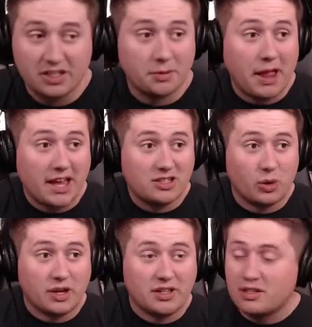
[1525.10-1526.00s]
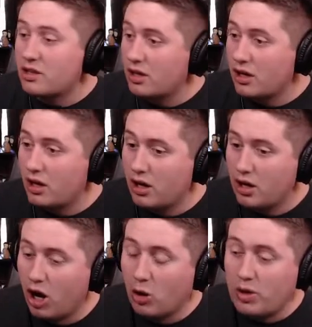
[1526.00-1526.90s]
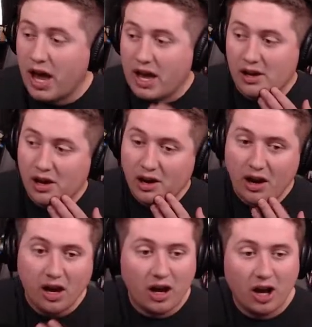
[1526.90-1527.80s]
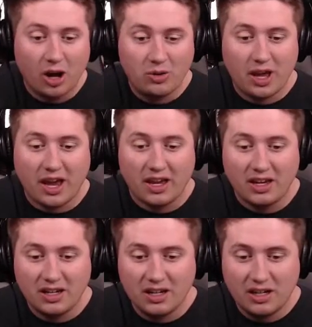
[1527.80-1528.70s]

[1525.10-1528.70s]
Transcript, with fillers: It is a Blastoise! Okay! Okay.